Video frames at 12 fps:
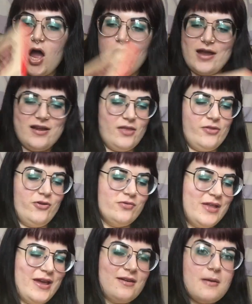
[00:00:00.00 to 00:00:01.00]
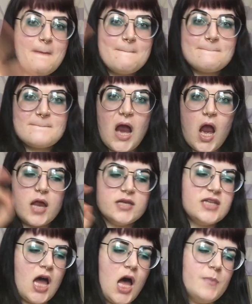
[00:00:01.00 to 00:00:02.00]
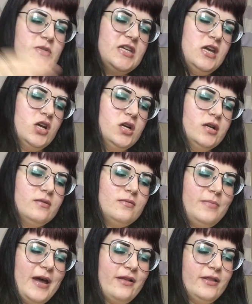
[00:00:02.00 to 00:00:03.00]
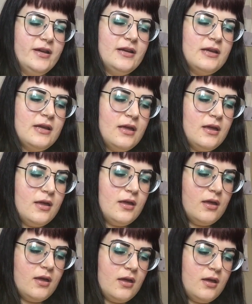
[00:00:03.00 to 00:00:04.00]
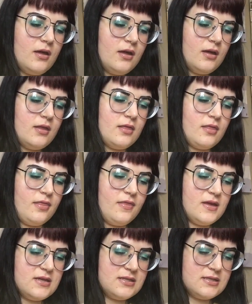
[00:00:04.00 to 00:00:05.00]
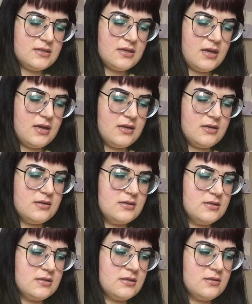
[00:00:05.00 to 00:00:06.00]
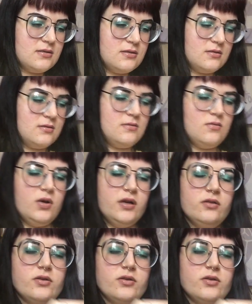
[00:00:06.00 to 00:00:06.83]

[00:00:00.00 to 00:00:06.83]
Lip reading: Another like top tier palette. This is what it